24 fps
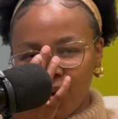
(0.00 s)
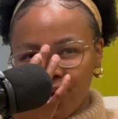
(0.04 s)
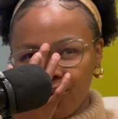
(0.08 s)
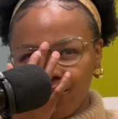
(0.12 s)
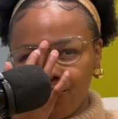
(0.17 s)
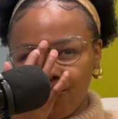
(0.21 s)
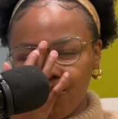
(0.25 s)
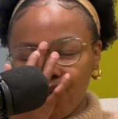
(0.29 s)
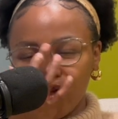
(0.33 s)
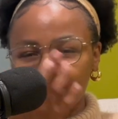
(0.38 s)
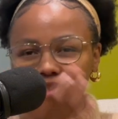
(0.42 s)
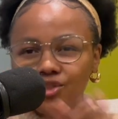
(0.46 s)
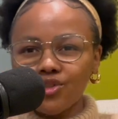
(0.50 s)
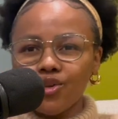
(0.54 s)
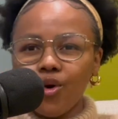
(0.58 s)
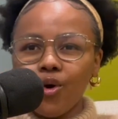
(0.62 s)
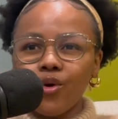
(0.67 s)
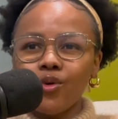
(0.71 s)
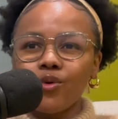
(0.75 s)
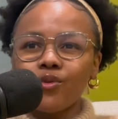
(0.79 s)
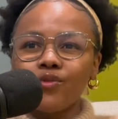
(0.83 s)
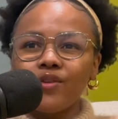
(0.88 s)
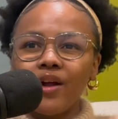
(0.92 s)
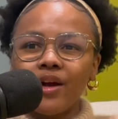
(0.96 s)
already first thought
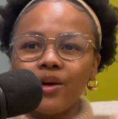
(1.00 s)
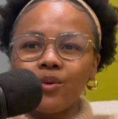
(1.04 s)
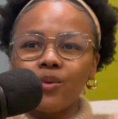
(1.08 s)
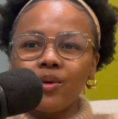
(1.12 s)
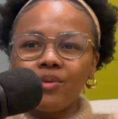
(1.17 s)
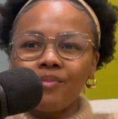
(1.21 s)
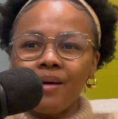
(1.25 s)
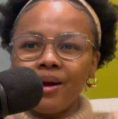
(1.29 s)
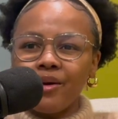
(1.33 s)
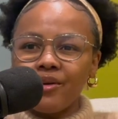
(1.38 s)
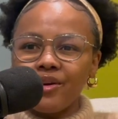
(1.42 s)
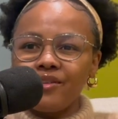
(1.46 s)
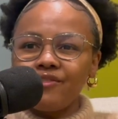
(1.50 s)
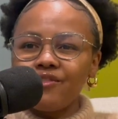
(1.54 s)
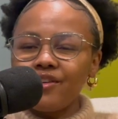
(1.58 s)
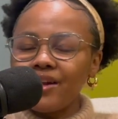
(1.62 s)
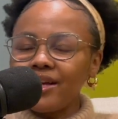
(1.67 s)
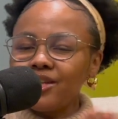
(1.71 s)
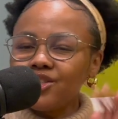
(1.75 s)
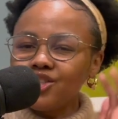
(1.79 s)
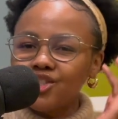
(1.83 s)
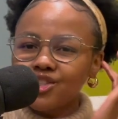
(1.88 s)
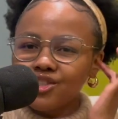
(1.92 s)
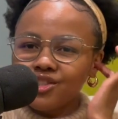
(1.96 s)
of like with my
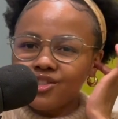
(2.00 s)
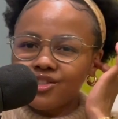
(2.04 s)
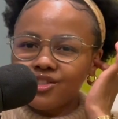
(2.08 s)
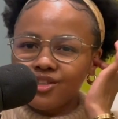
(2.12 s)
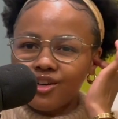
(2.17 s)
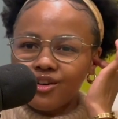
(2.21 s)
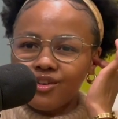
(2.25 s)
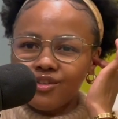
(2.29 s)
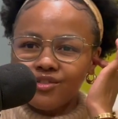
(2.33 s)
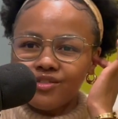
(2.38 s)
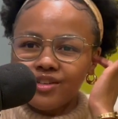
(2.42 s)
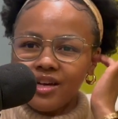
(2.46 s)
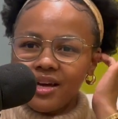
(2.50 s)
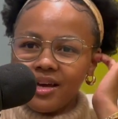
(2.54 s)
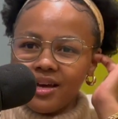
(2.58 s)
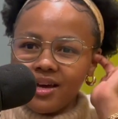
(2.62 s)
reflections of